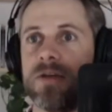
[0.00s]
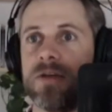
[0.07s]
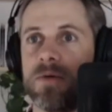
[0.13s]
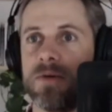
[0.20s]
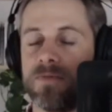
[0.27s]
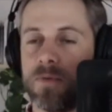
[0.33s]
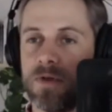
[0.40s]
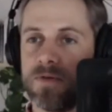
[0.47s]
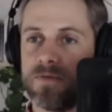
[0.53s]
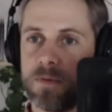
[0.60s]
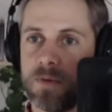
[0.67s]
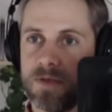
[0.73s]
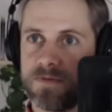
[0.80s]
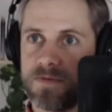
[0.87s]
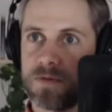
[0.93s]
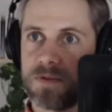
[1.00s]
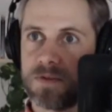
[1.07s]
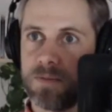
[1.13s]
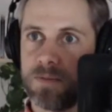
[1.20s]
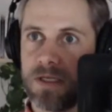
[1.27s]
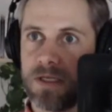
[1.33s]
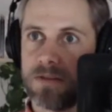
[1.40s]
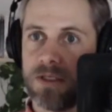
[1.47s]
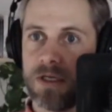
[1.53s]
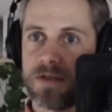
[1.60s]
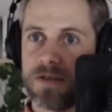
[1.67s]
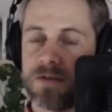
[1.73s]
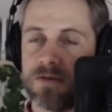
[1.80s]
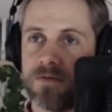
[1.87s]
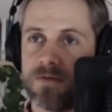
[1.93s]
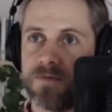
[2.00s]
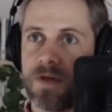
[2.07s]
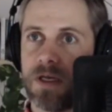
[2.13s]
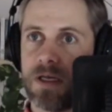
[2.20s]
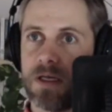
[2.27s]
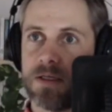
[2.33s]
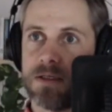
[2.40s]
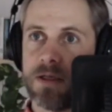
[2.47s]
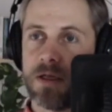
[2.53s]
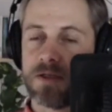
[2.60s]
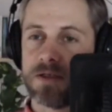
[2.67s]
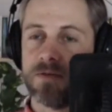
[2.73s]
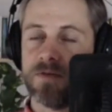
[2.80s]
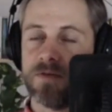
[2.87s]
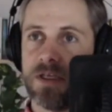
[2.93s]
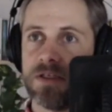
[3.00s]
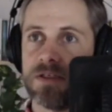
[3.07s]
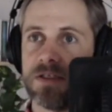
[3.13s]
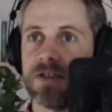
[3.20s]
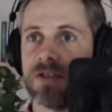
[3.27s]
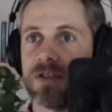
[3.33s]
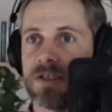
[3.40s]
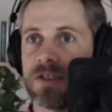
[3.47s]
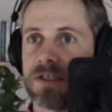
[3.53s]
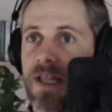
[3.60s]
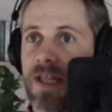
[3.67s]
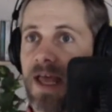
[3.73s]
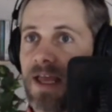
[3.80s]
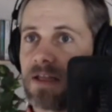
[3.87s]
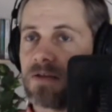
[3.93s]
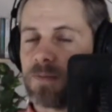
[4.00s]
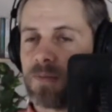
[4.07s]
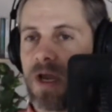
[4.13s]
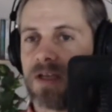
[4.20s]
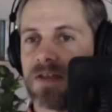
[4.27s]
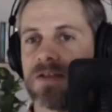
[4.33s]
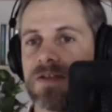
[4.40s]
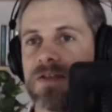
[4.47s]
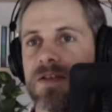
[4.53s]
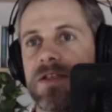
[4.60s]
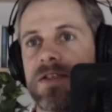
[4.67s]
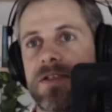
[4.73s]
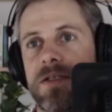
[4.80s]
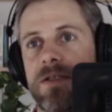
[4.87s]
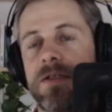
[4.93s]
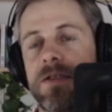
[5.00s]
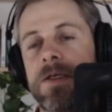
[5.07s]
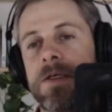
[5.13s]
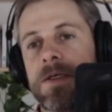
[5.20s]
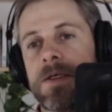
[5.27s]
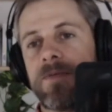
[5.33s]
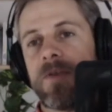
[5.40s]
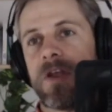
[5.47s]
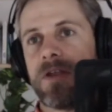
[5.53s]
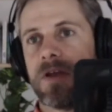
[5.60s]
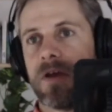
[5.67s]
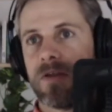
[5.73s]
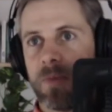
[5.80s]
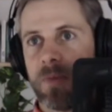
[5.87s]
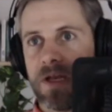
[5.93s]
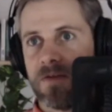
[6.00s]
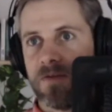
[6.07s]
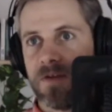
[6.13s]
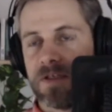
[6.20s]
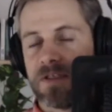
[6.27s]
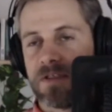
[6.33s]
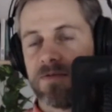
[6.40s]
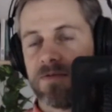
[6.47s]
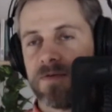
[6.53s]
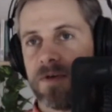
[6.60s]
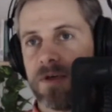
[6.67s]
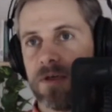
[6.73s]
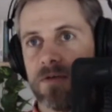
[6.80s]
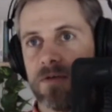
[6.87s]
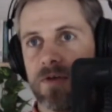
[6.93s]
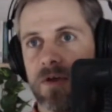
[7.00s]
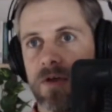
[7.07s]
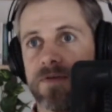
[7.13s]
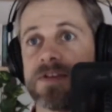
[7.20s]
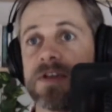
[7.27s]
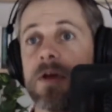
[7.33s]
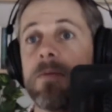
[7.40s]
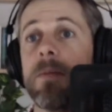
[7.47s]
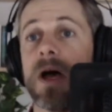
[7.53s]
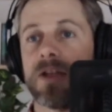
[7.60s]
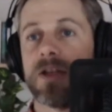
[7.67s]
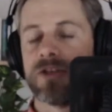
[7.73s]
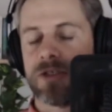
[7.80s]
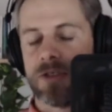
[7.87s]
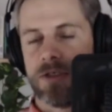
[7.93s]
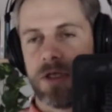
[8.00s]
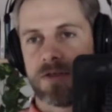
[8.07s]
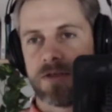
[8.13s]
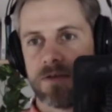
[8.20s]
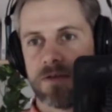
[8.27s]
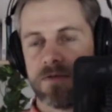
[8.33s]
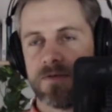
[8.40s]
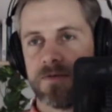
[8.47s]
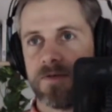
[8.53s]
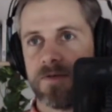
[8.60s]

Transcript: We talked about sort of indigenous land practices and the benefits of so much sort of